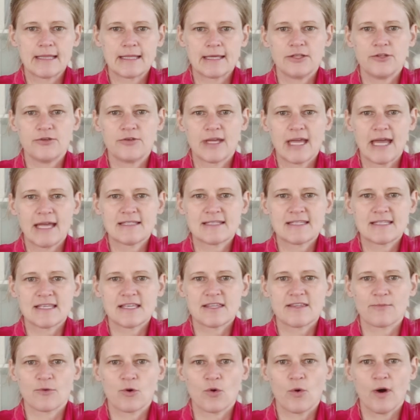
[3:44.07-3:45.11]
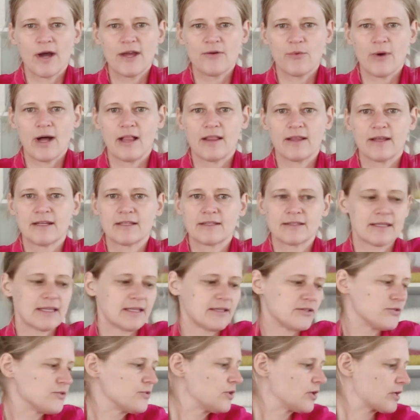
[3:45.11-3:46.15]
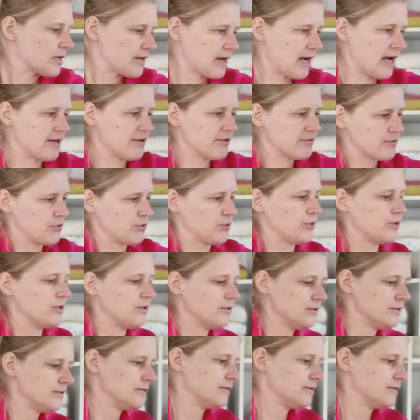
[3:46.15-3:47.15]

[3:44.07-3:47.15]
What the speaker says: and you can see them quite well, and they do look kind of cool.